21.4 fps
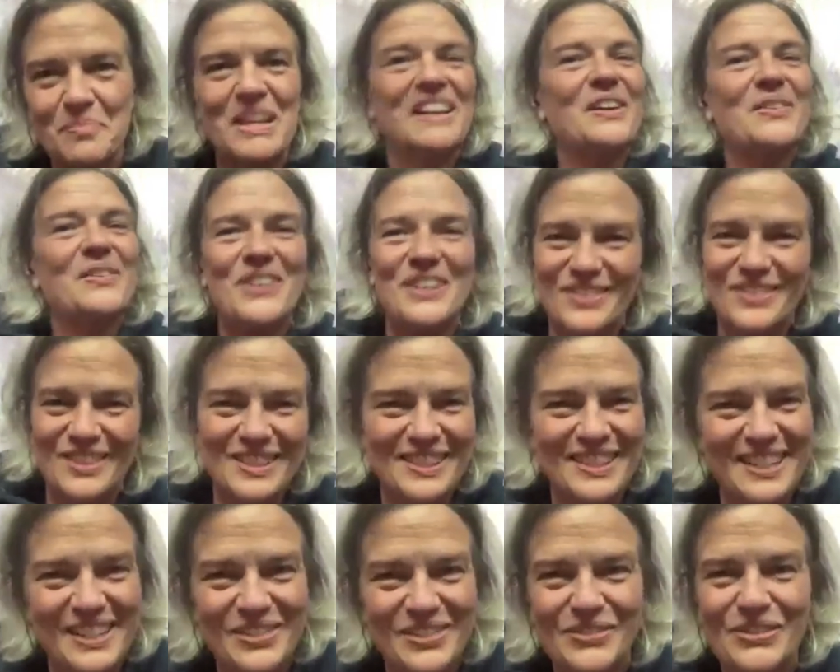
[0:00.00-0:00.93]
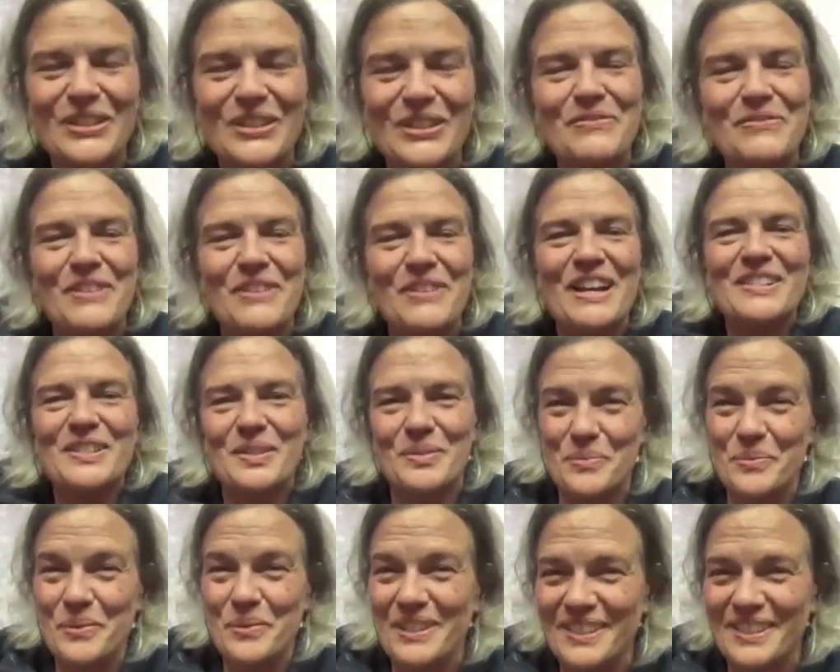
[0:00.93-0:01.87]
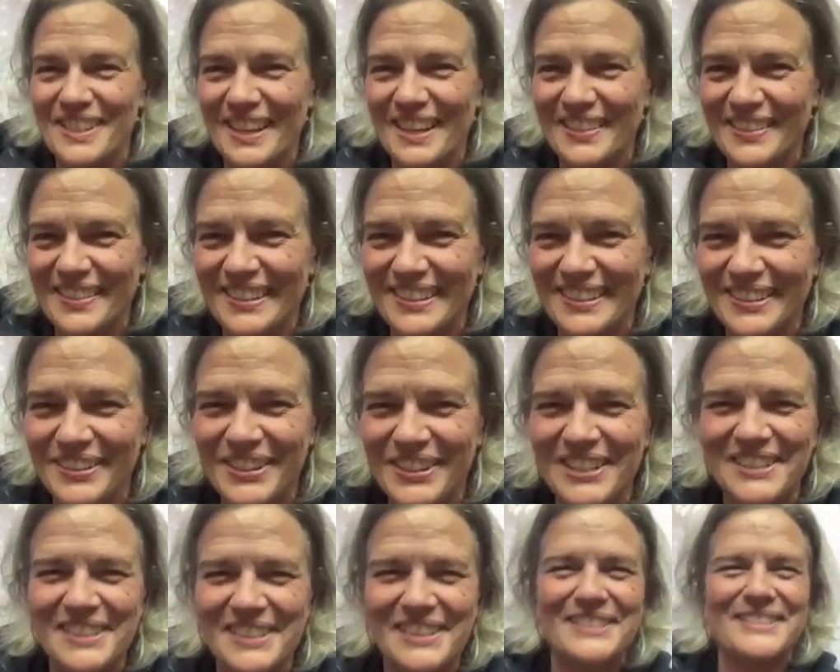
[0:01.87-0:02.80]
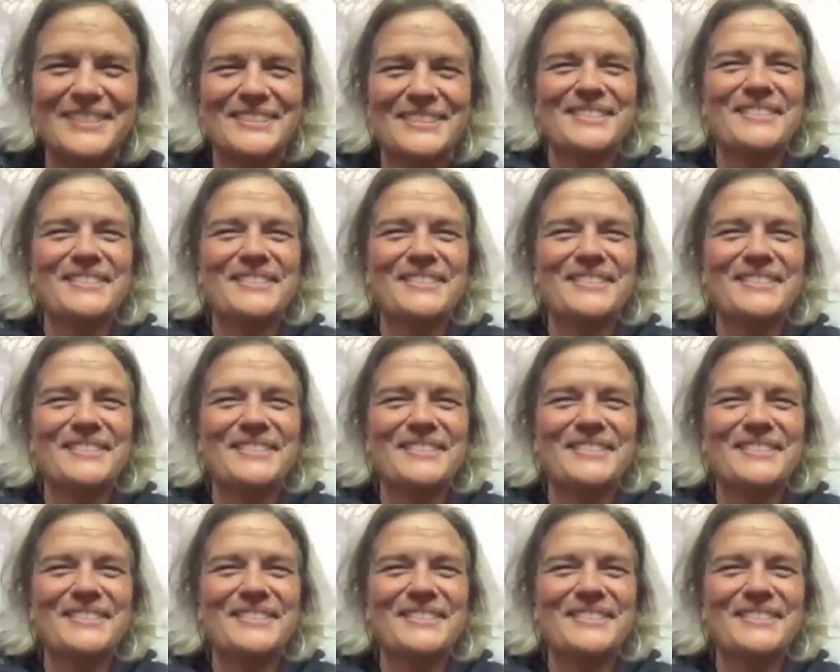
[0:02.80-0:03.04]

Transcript: I got to write this down really fast. What is that thing, Greg?